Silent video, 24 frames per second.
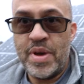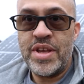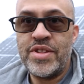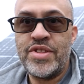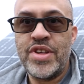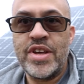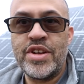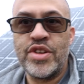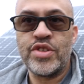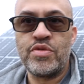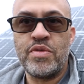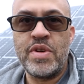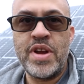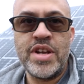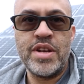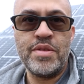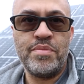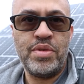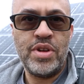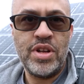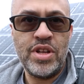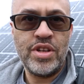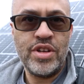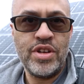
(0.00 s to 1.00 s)
Basically, I just ran the
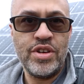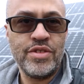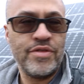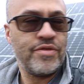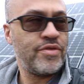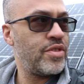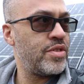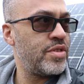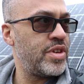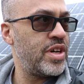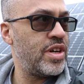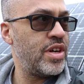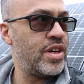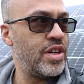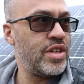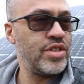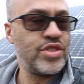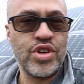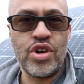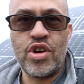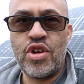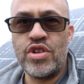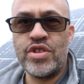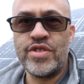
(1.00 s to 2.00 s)
plug from the
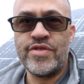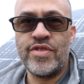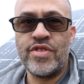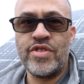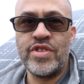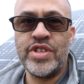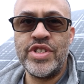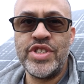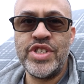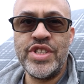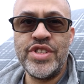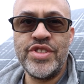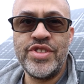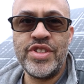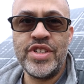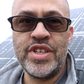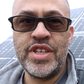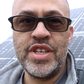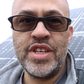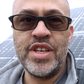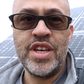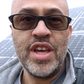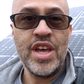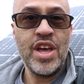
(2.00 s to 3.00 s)
Chargeverter
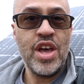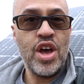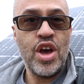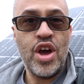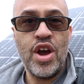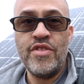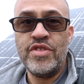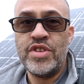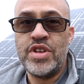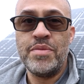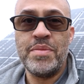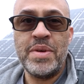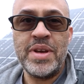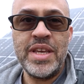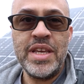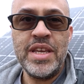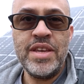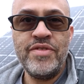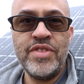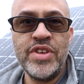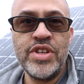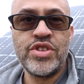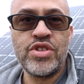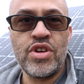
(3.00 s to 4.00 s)
GC over to my
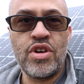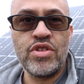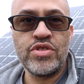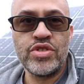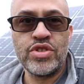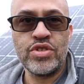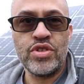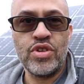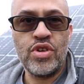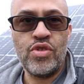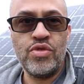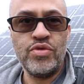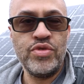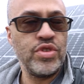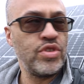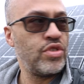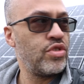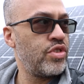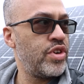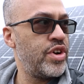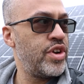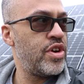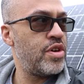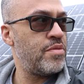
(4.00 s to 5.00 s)
EV charger on the
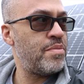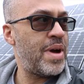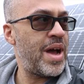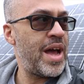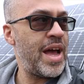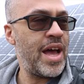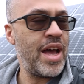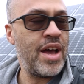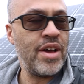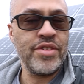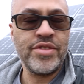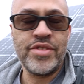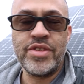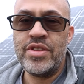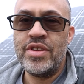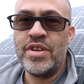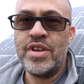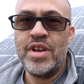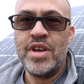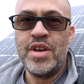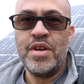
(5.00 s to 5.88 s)
grid on my house.